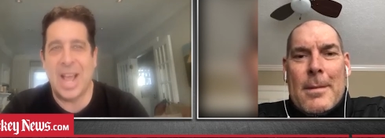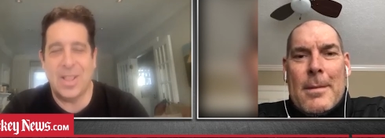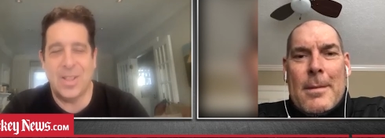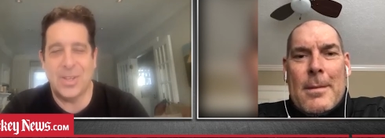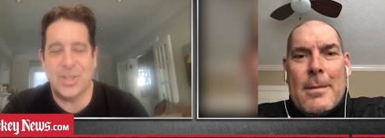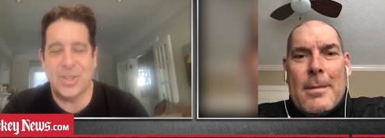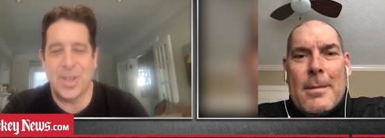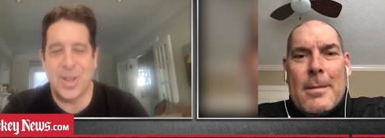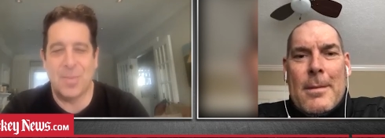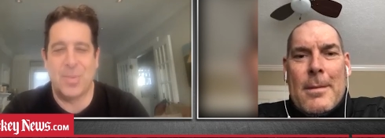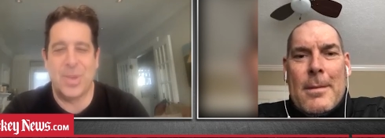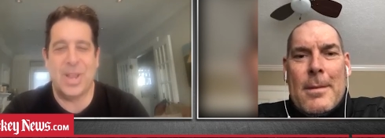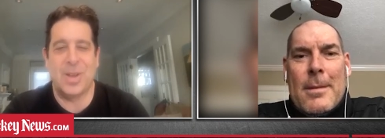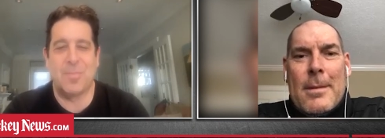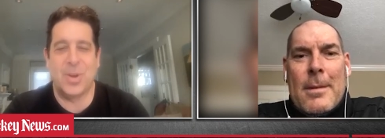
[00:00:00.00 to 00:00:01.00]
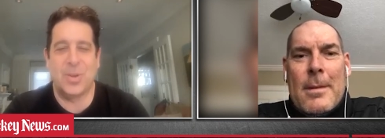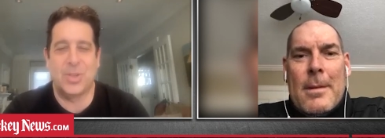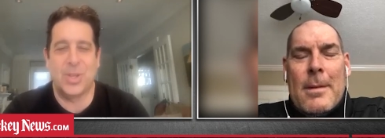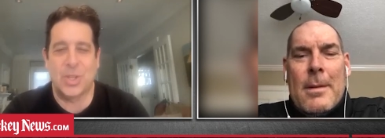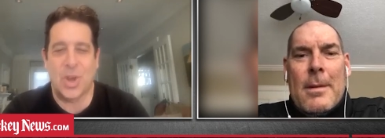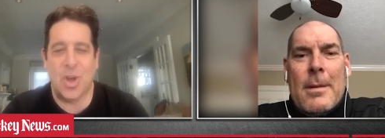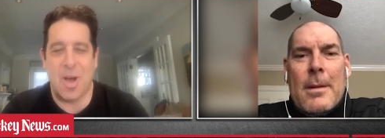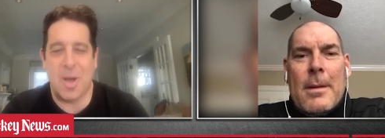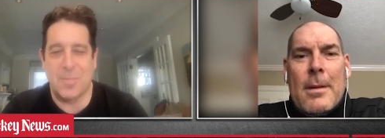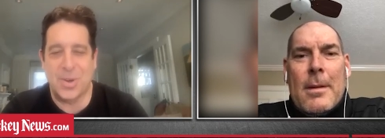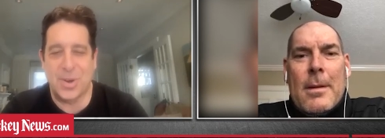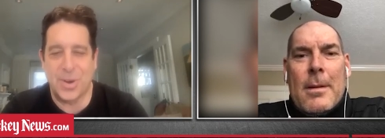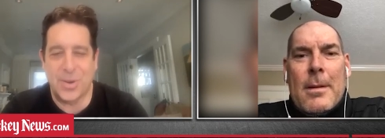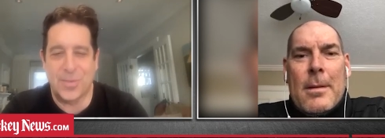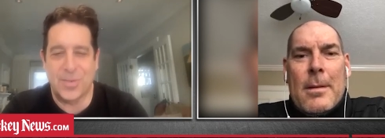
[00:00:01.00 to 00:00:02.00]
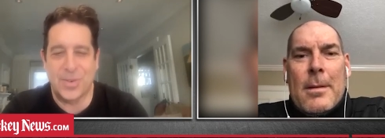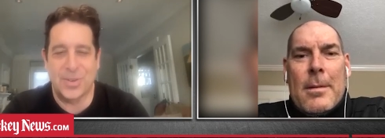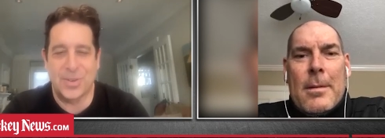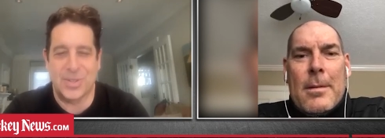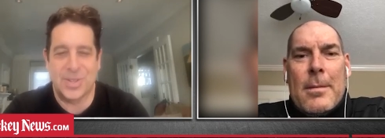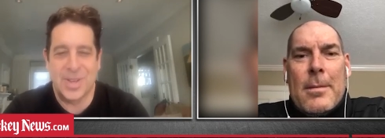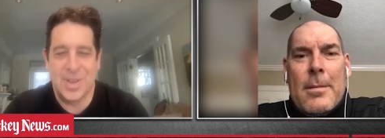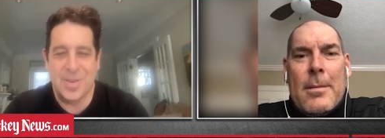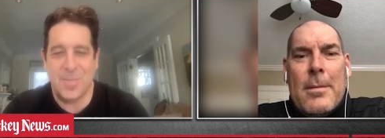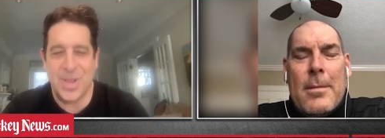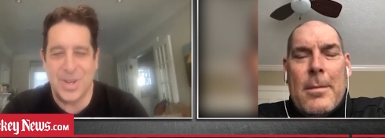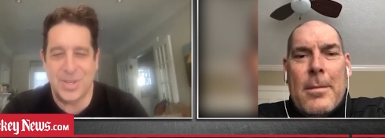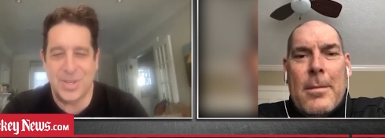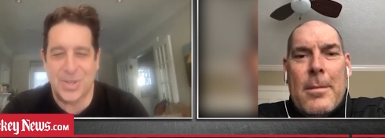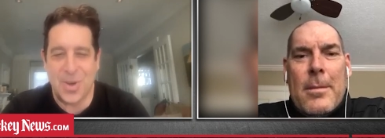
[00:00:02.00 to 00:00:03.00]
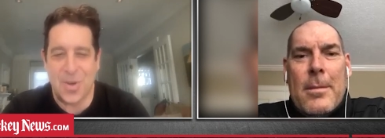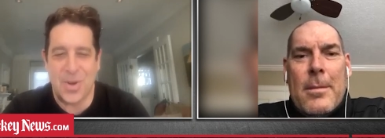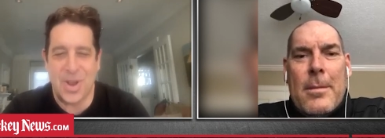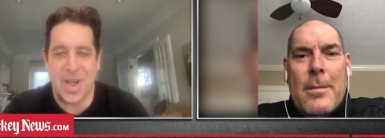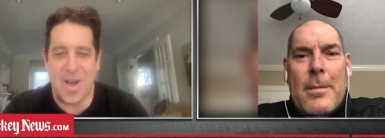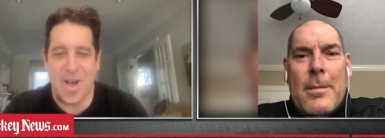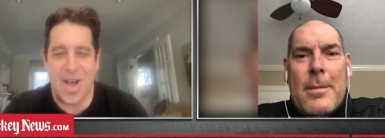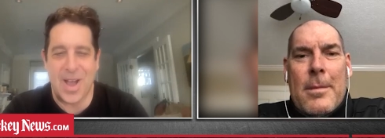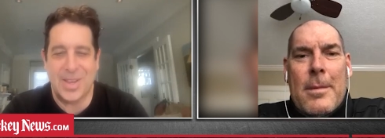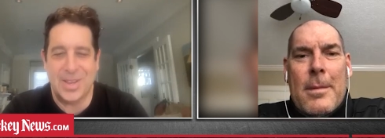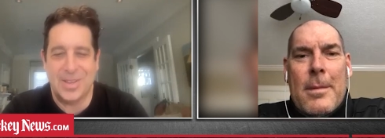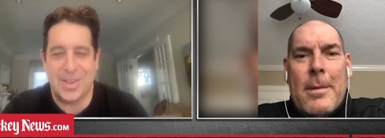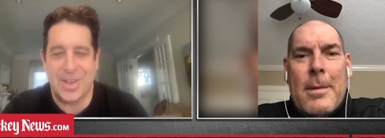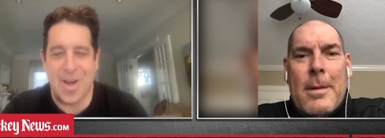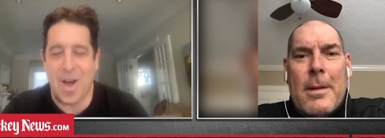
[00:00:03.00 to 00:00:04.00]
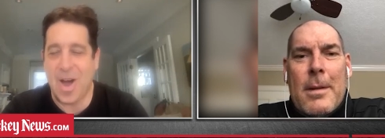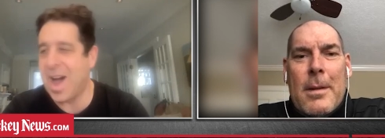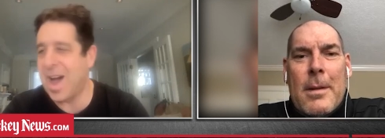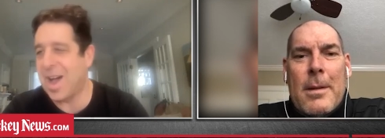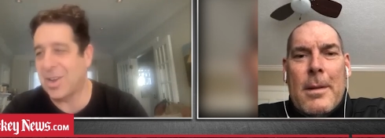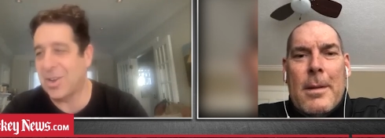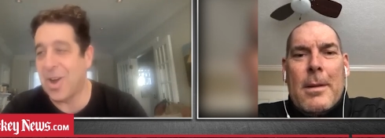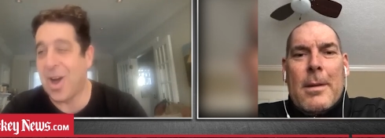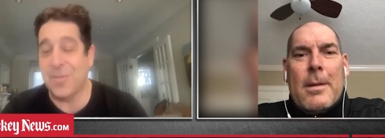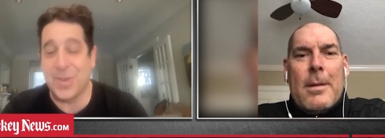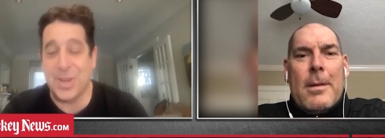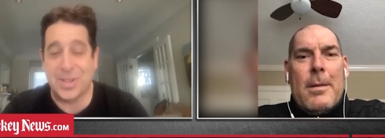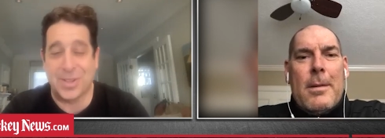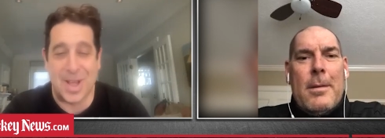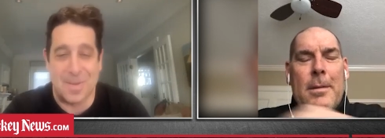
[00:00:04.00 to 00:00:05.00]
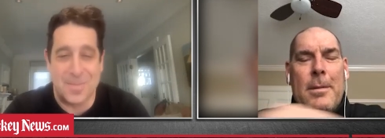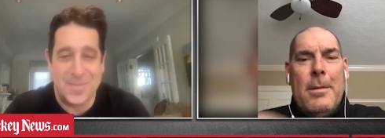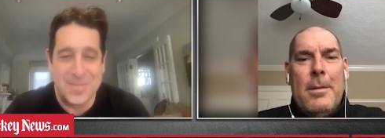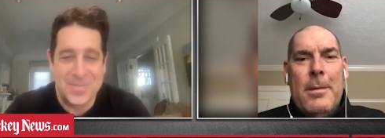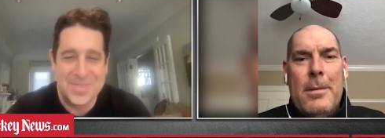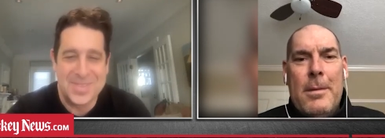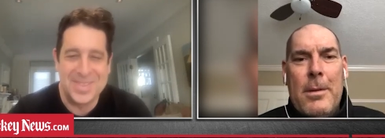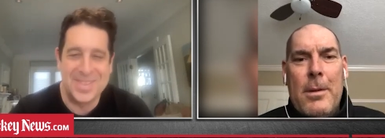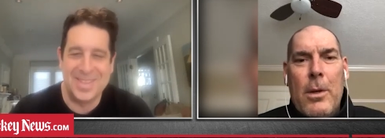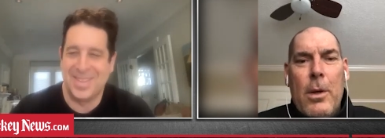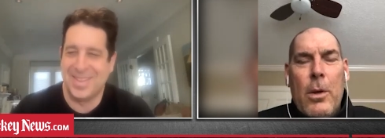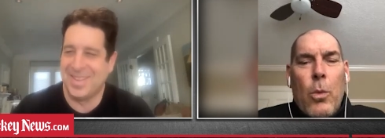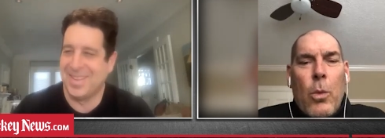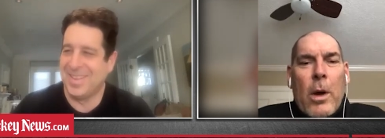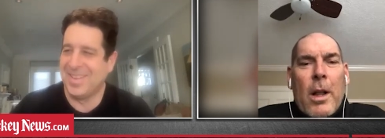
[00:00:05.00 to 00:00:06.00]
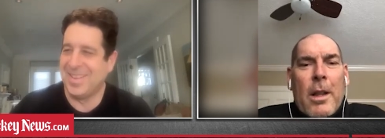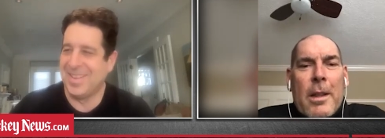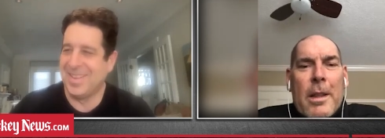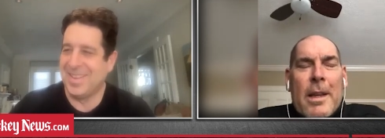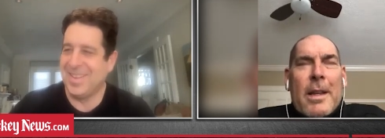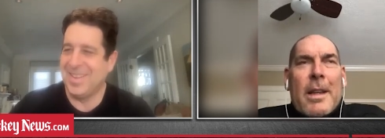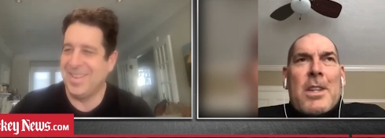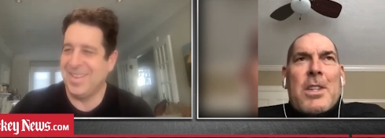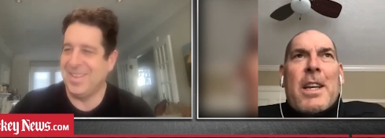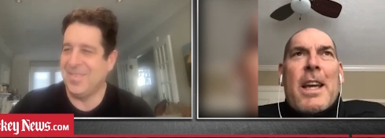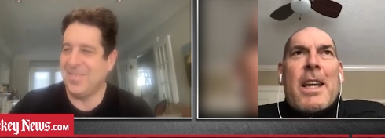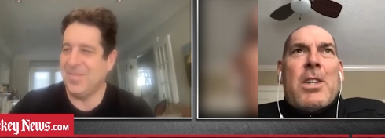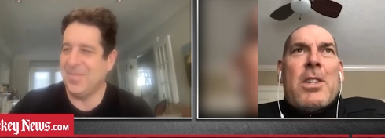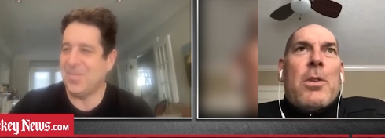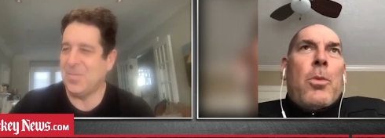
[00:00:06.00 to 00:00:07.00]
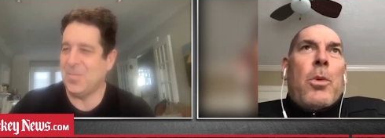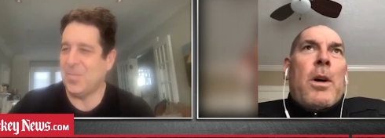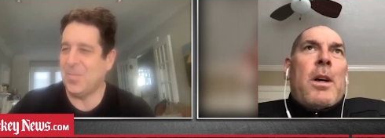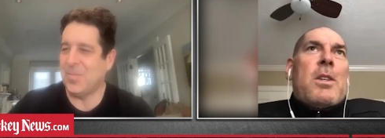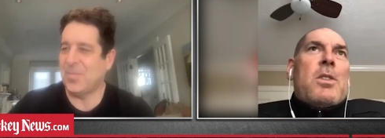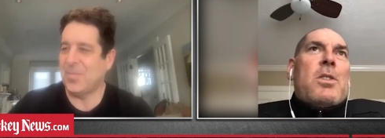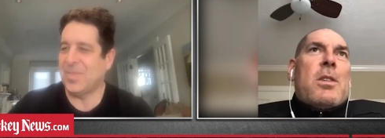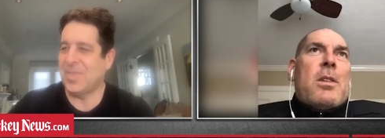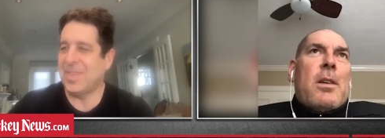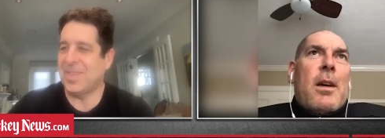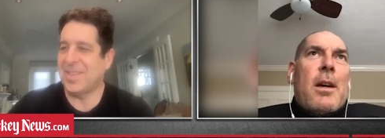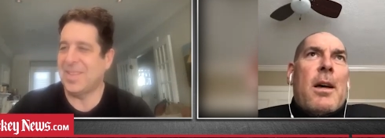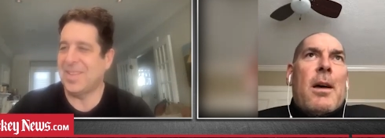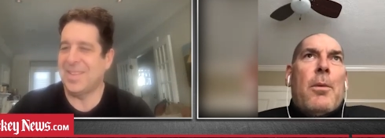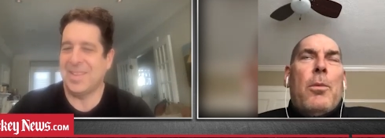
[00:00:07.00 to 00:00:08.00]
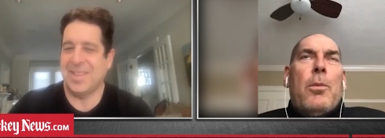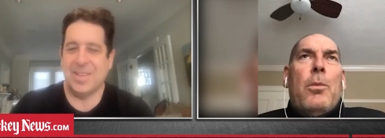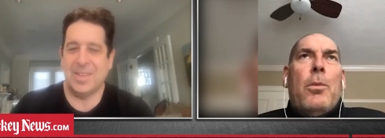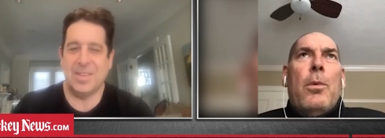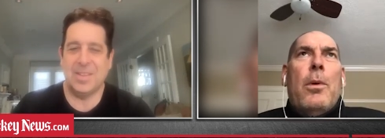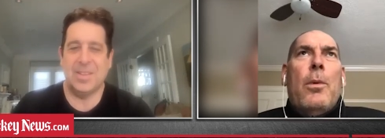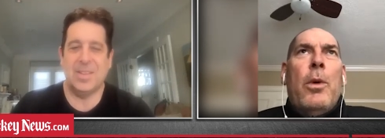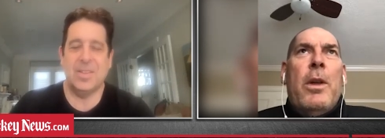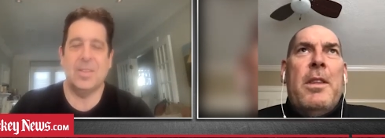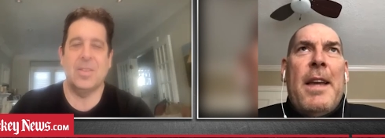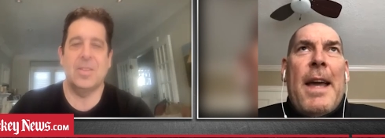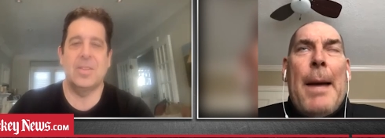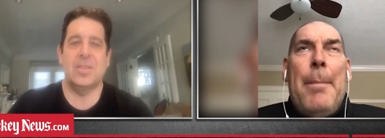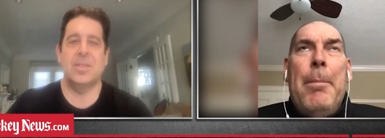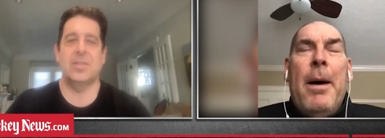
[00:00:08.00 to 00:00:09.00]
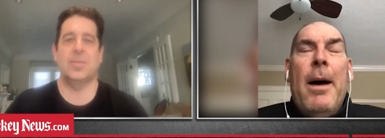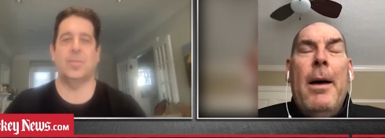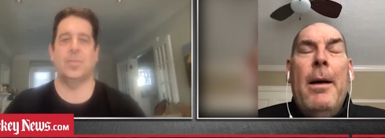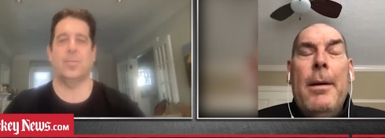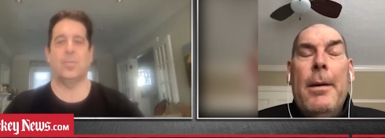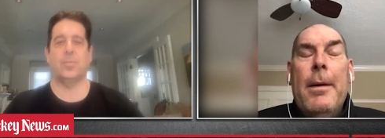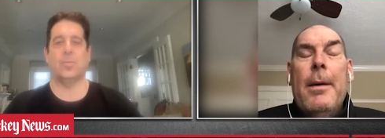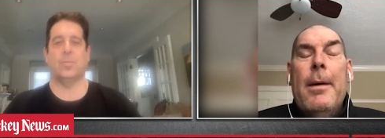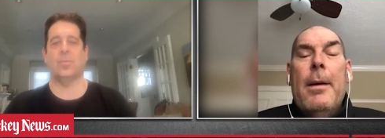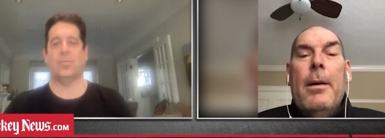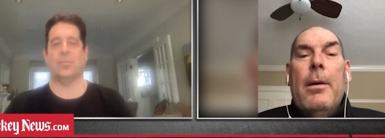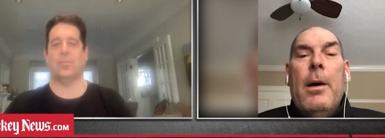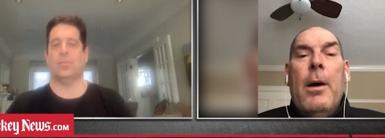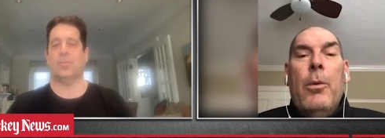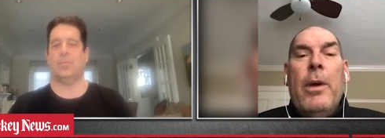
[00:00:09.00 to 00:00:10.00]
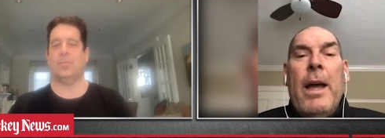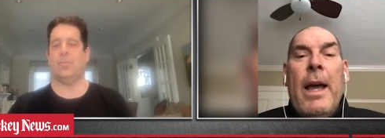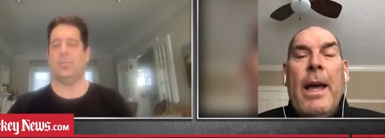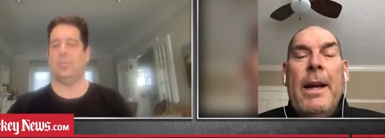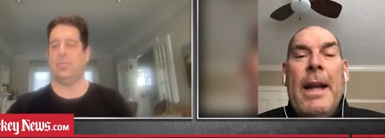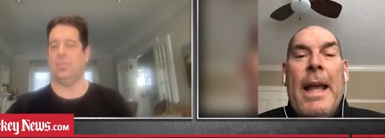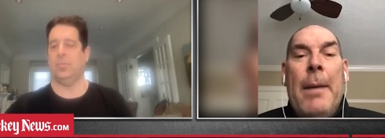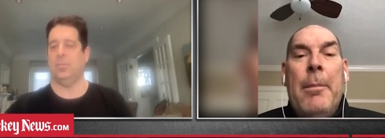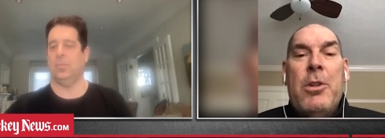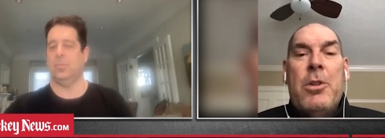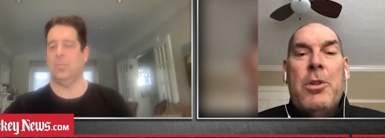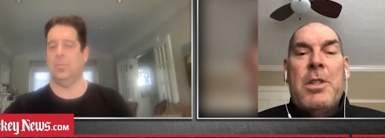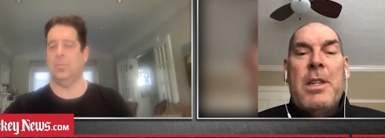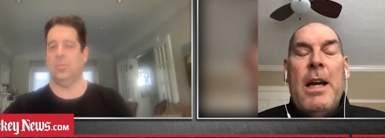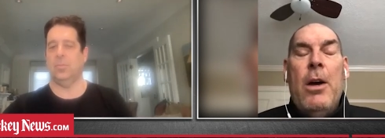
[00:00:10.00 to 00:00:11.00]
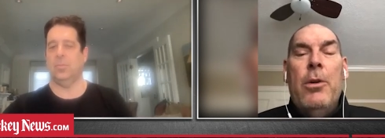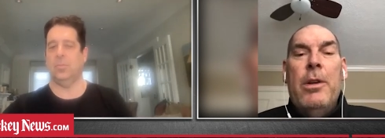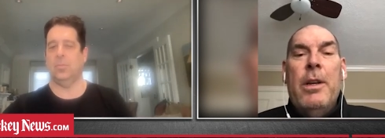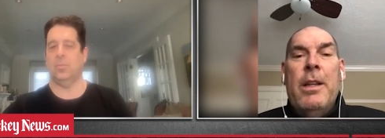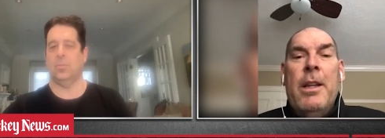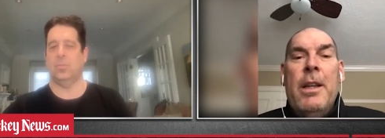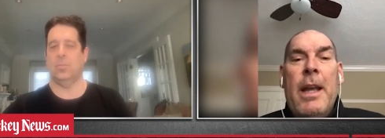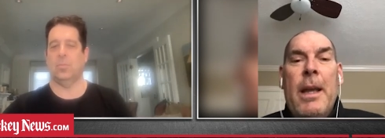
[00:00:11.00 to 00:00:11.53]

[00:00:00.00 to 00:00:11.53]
Speaker 1: tell us a little bit about the Tom Kurver's Minnesota Hockey uh, Coffee Club.
Speaker 2: Well, the initiation was uh, with Tampa. Uh, we had an amateur scout in the